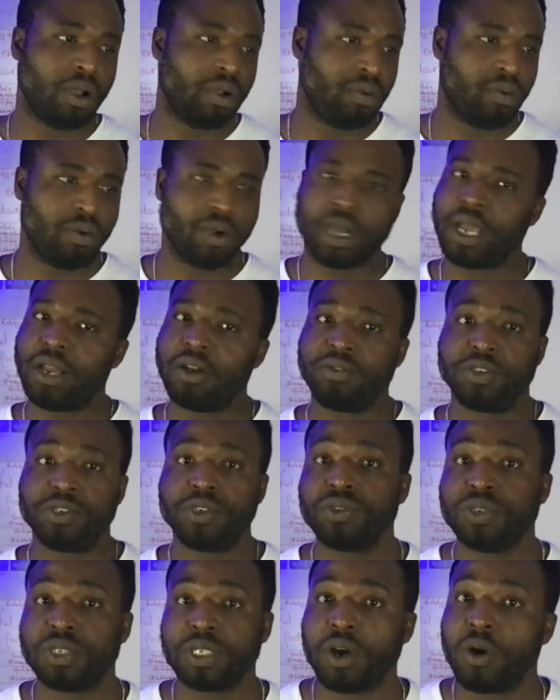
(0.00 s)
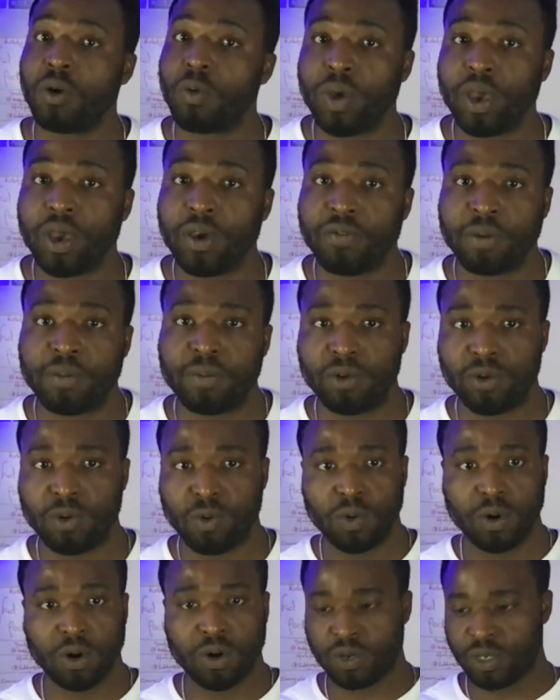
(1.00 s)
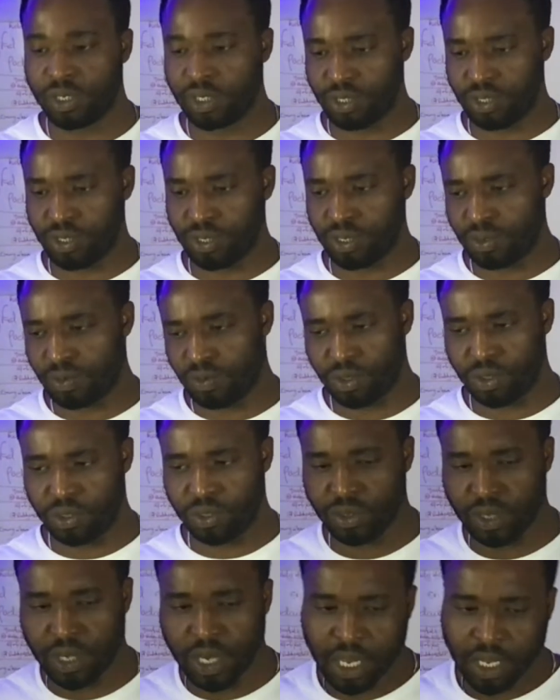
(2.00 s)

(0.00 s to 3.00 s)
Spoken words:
what kind of shoes I'll wear if I'm going to walk on this journey with you.